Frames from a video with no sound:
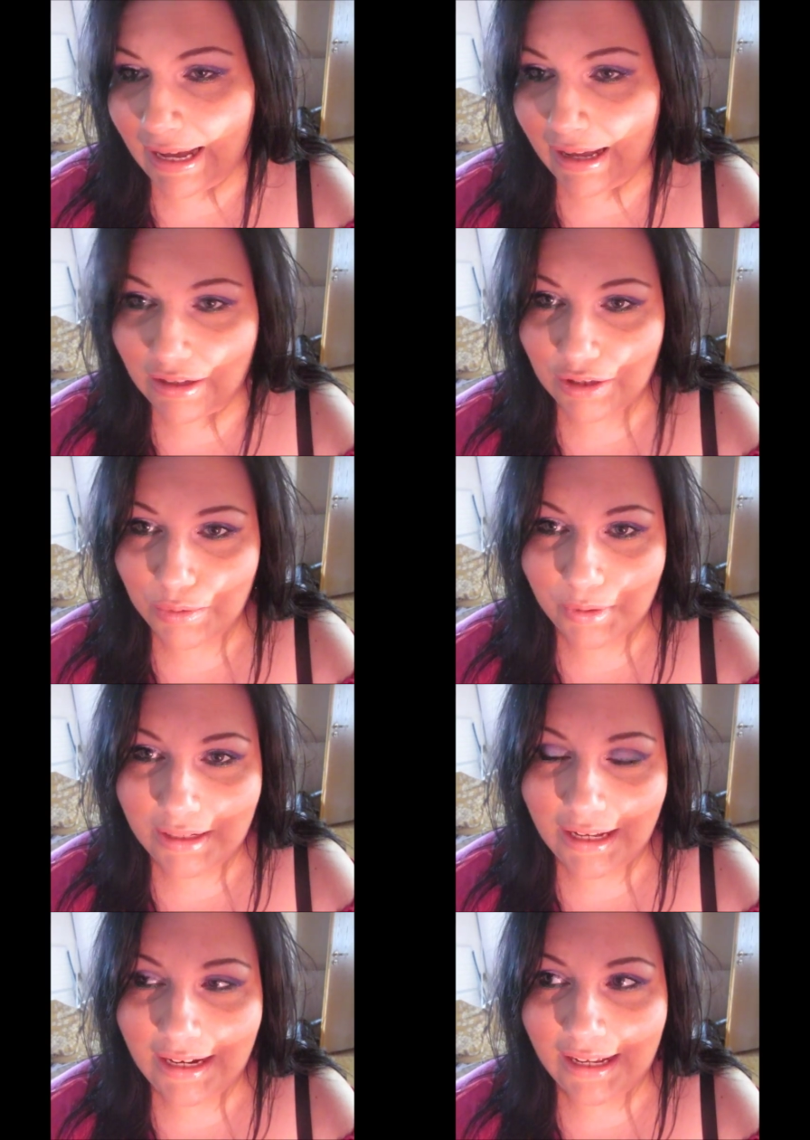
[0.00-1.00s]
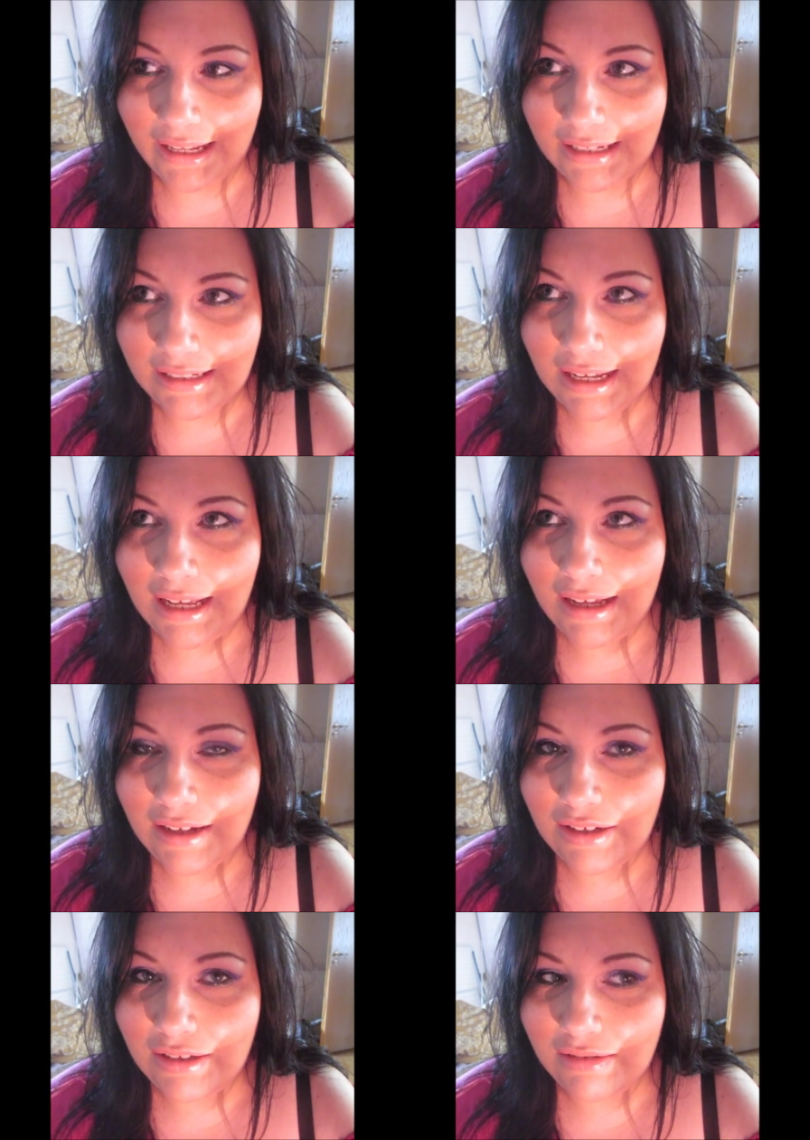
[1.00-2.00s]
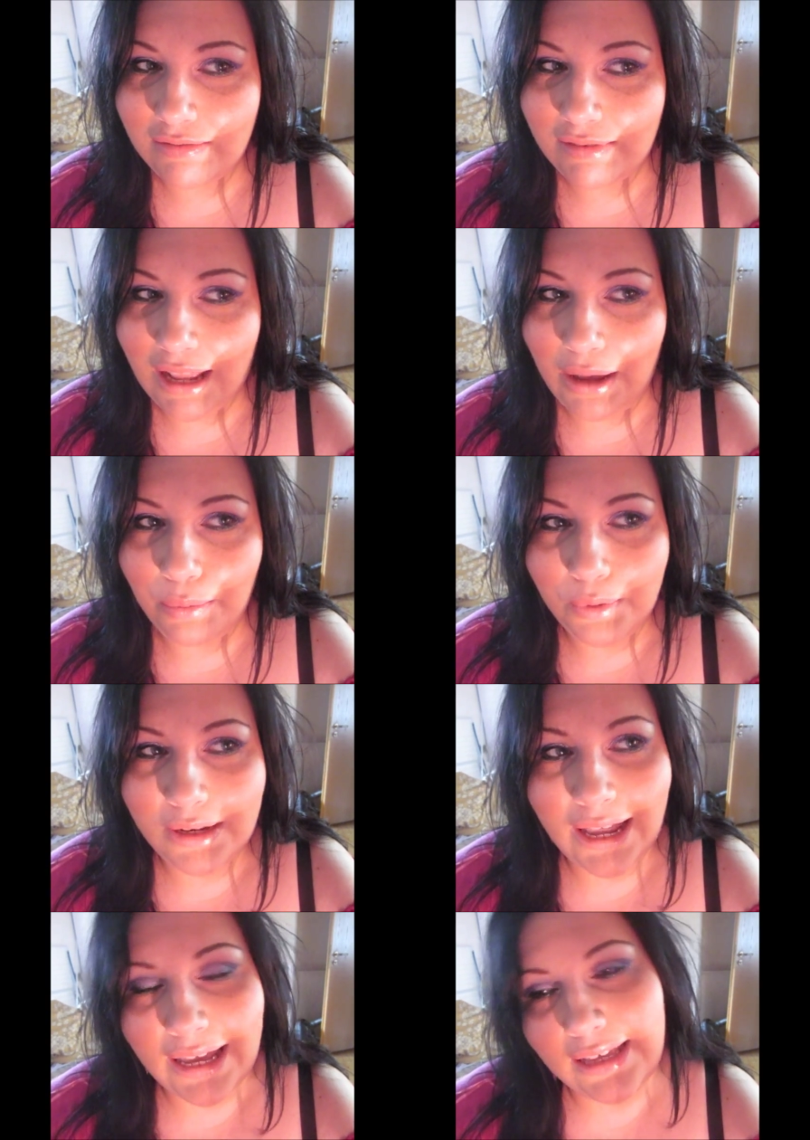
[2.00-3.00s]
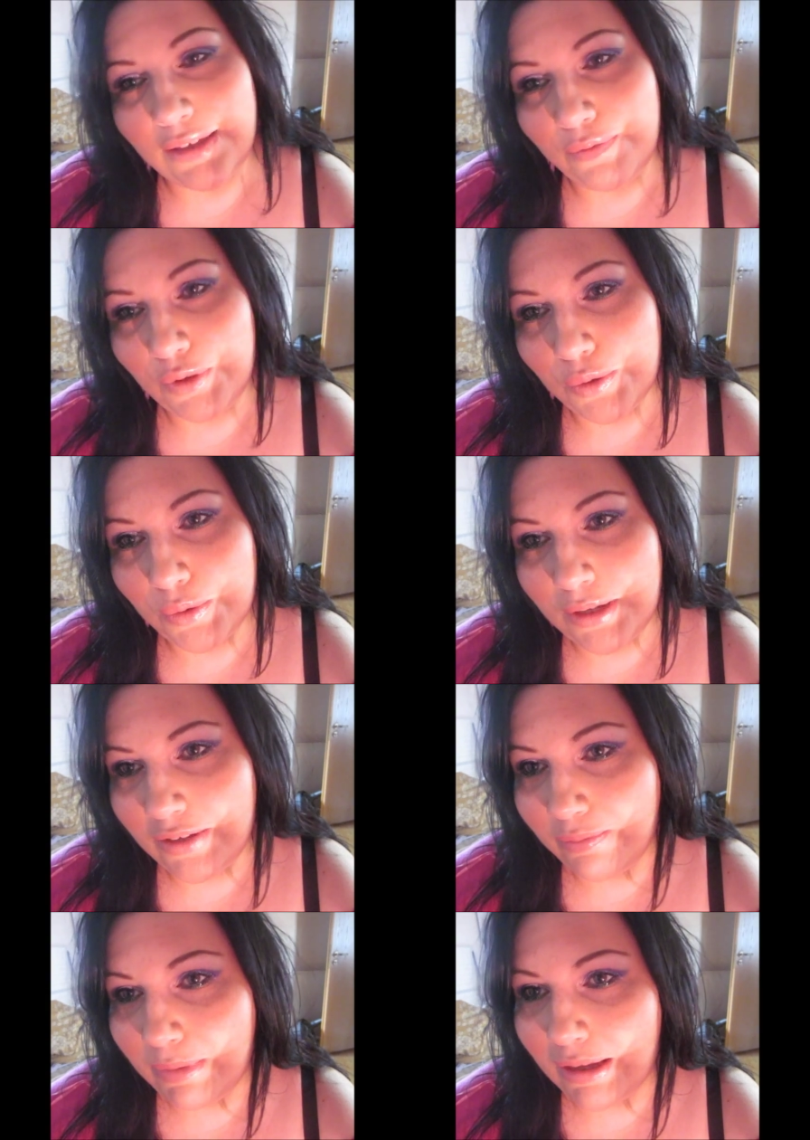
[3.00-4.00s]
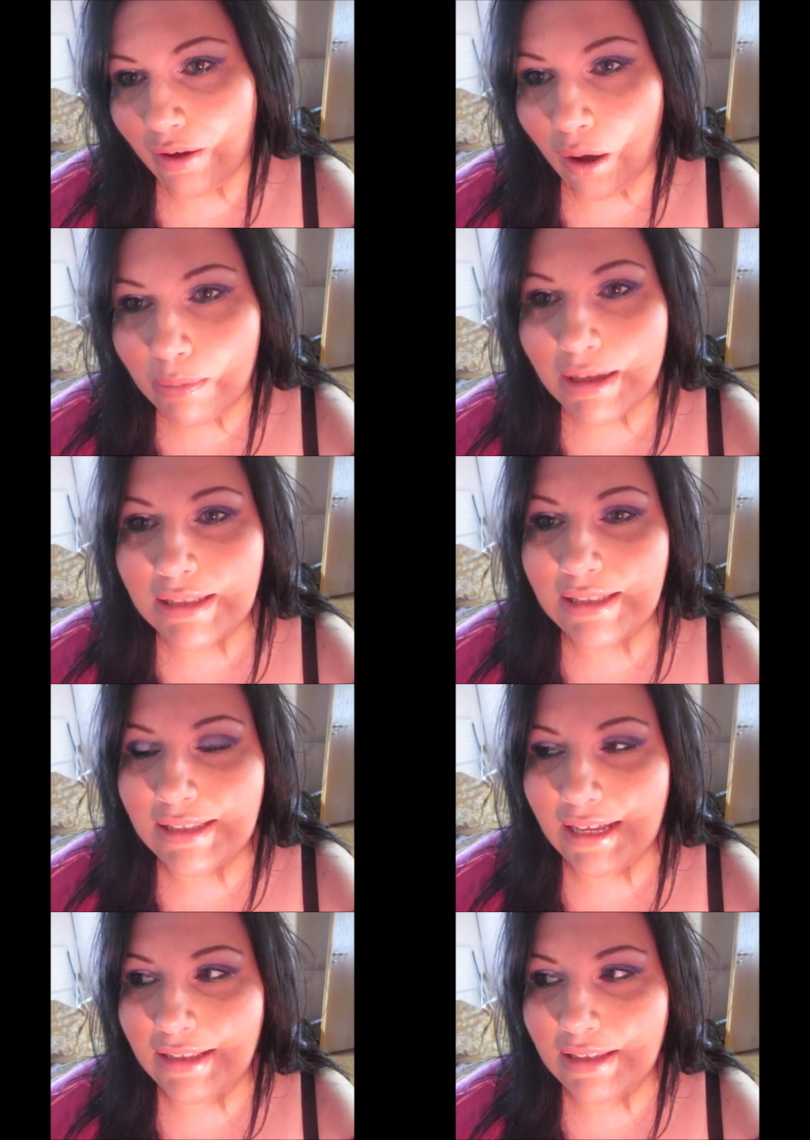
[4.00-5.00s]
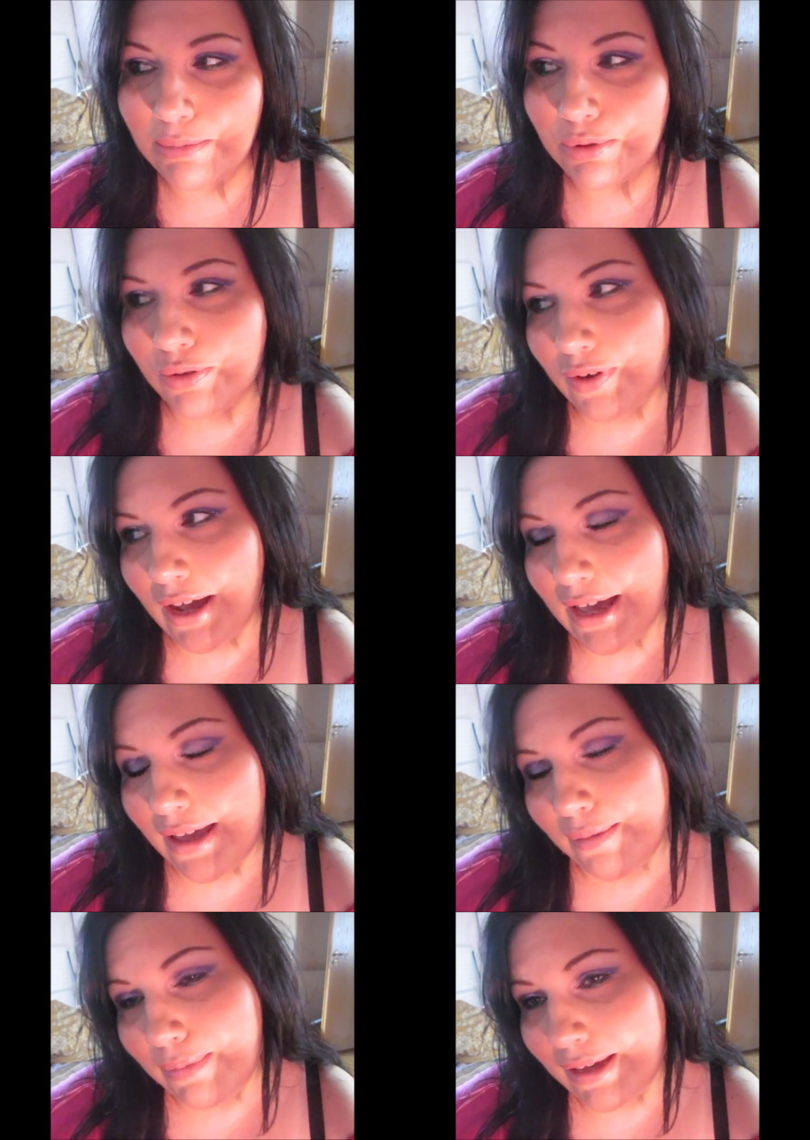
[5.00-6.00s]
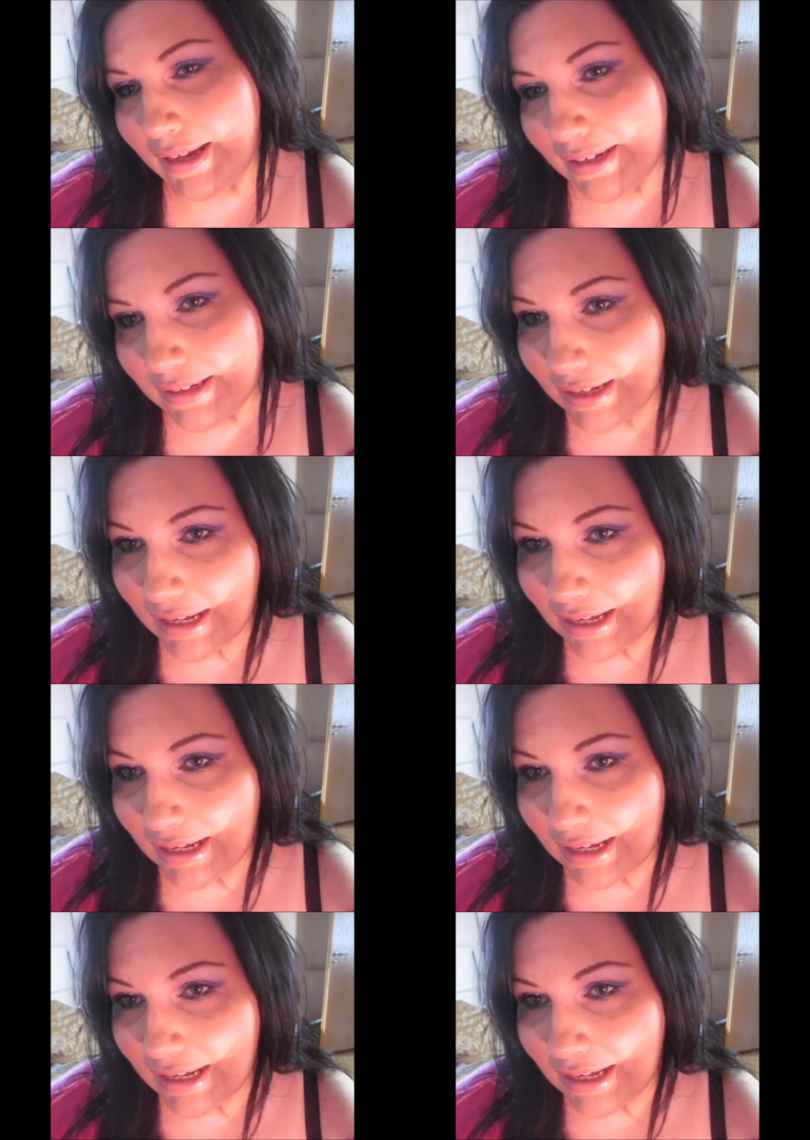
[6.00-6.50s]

I just want that and I would like if you leave me comments and subscribe and